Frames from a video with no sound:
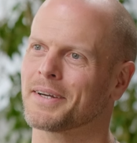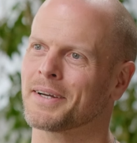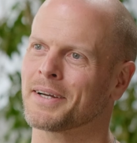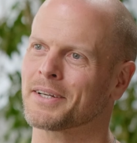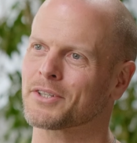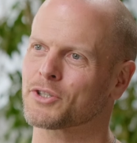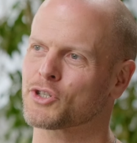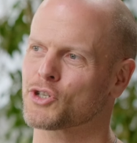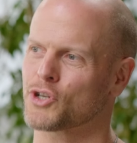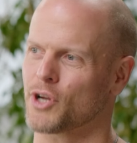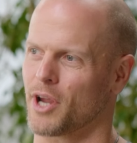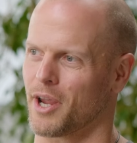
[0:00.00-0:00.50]

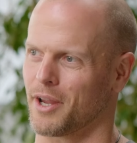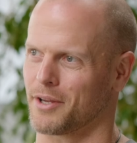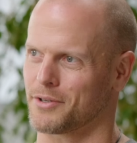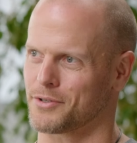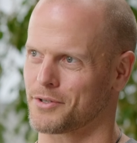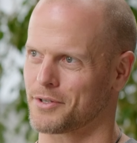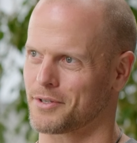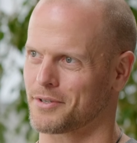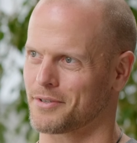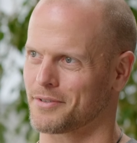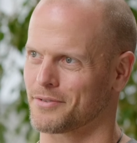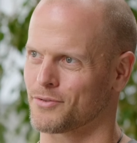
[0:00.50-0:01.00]
uh,
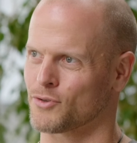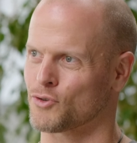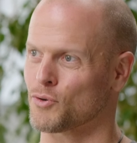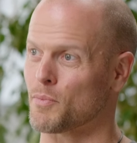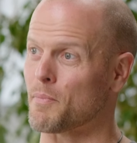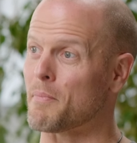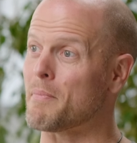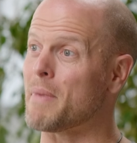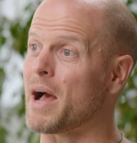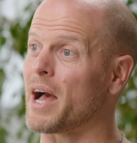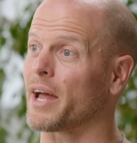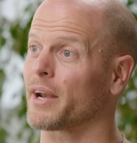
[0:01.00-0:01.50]
change
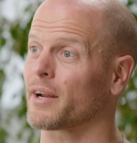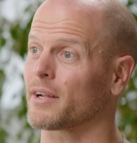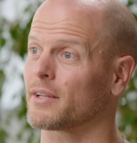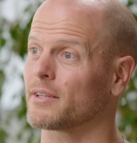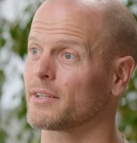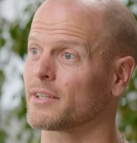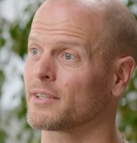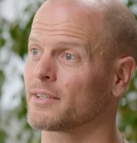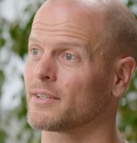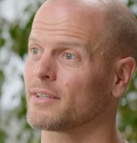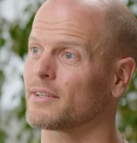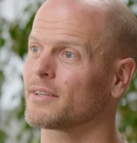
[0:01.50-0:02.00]

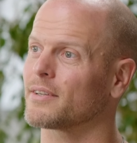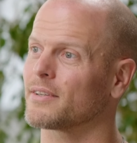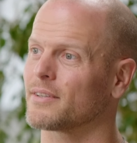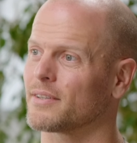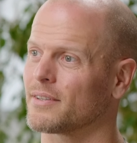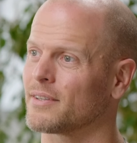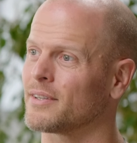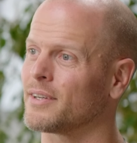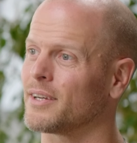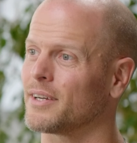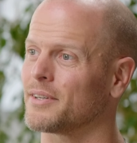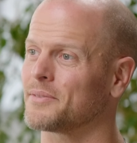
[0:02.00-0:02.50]
dramatically. It, it,
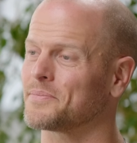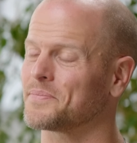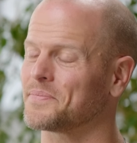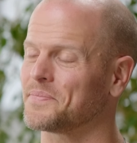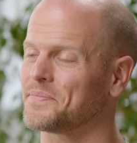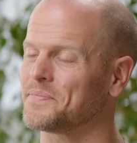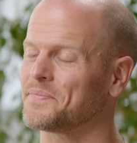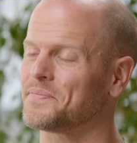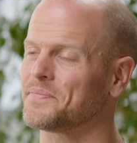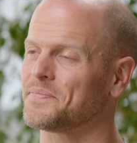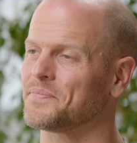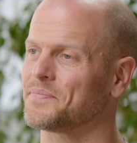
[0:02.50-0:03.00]
one of those yeah.
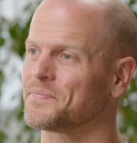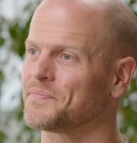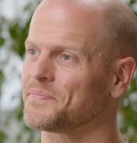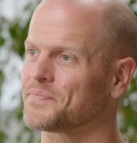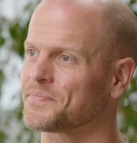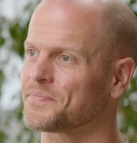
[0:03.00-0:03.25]
is your